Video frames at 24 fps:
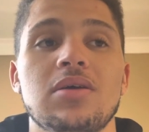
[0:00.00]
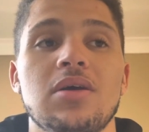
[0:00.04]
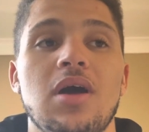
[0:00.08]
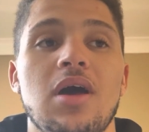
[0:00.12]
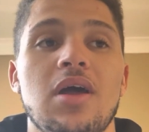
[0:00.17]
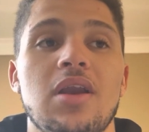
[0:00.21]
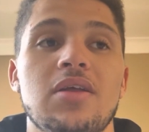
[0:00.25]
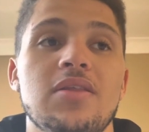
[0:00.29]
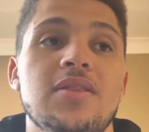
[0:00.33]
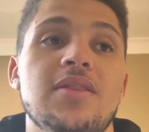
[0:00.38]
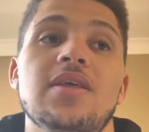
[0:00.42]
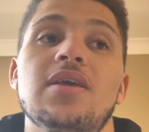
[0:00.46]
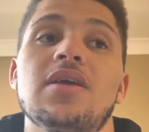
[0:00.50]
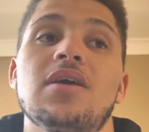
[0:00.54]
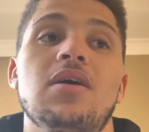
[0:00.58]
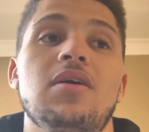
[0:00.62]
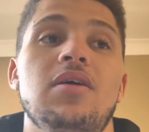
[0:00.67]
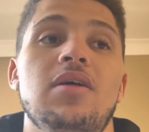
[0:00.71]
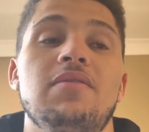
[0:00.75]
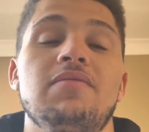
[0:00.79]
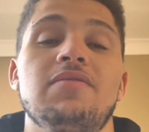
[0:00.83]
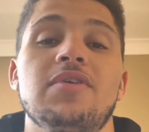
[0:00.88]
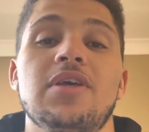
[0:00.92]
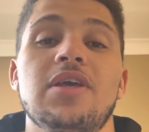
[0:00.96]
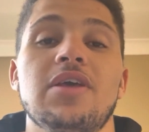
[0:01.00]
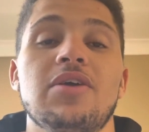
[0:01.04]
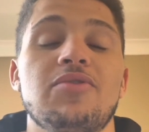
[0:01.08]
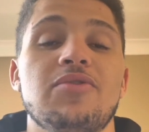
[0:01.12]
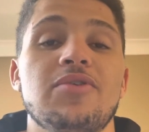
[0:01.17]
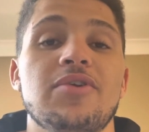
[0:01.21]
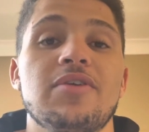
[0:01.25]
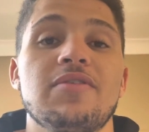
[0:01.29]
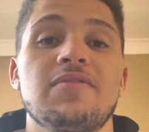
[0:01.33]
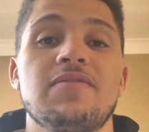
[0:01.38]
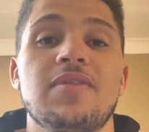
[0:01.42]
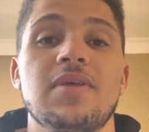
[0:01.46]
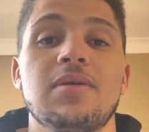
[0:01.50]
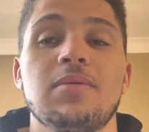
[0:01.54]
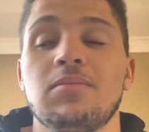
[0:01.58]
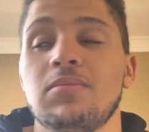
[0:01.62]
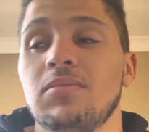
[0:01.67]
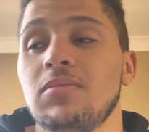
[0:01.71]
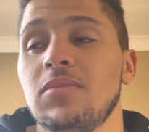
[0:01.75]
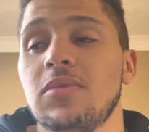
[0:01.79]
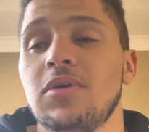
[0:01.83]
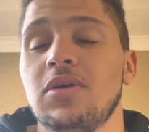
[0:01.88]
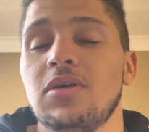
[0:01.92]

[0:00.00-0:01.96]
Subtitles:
I don't think I'll ever get rid of them